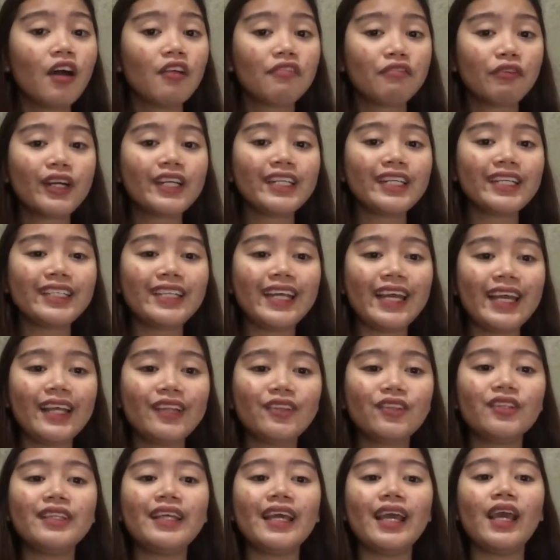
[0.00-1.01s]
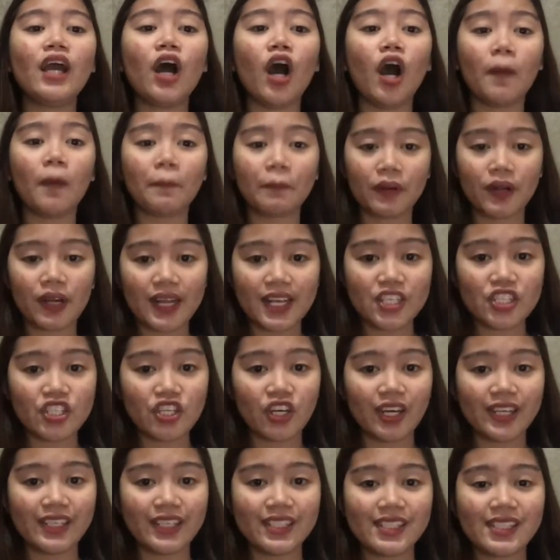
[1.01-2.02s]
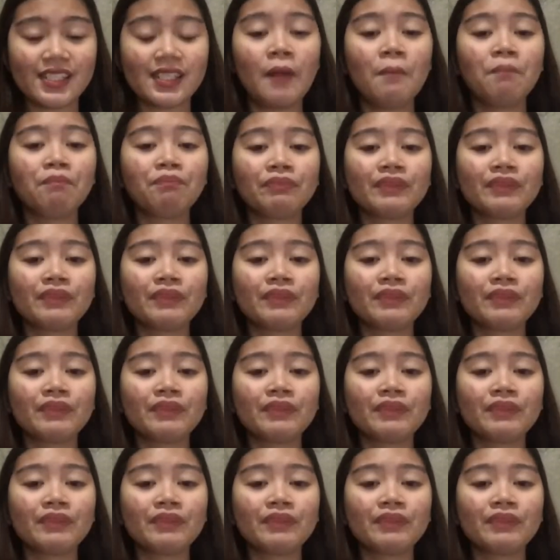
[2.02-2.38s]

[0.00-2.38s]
for the day-to-day operations.